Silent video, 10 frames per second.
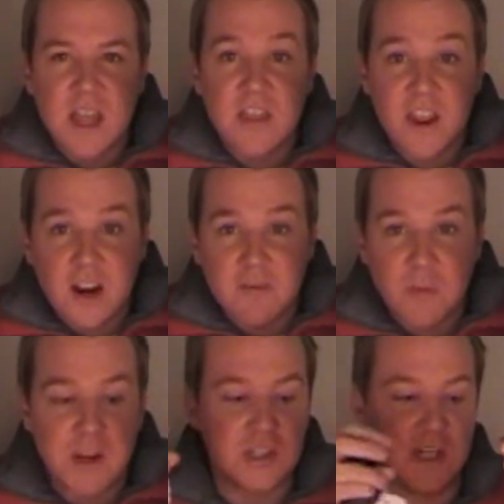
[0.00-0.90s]
their
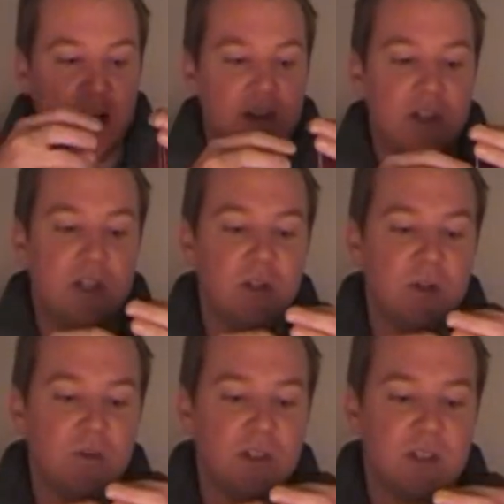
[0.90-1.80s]
information here
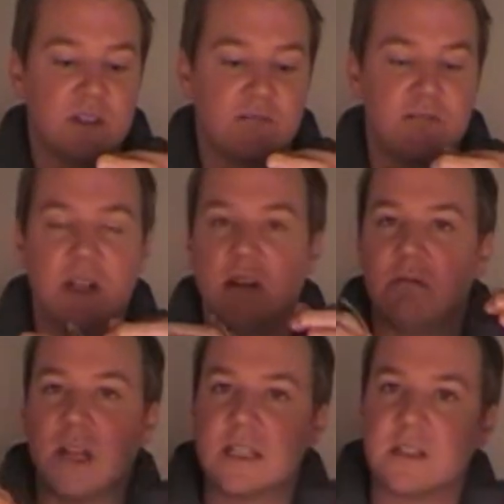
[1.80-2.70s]
too, and just,
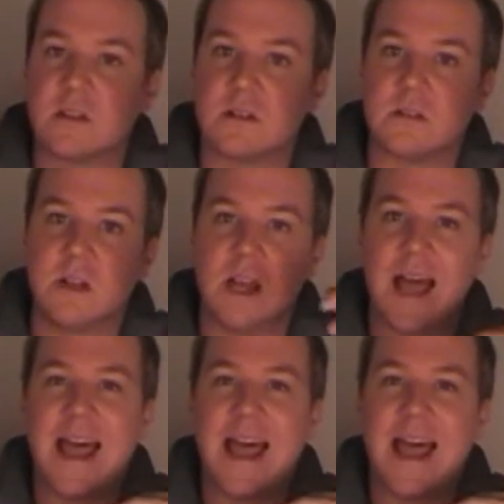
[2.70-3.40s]
nice little